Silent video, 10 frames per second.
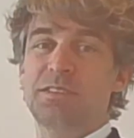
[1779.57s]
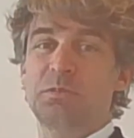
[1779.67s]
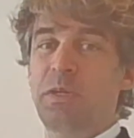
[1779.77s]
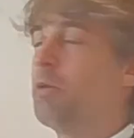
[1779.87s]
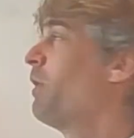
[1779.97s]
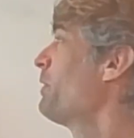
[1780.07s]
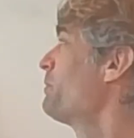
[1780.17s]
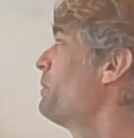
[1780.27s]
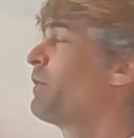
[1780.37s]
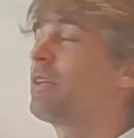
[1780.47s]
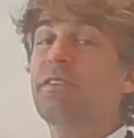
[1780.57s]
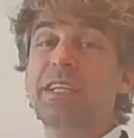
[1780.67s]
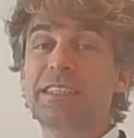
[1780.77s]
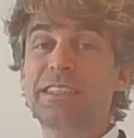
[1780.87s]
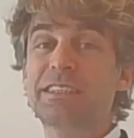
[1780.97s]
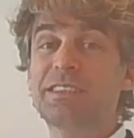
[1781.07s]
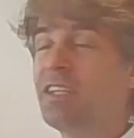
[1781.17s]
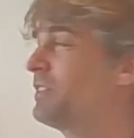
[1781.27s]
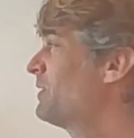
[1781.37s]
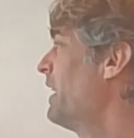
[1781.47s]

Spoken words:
well, one of them we already discussed,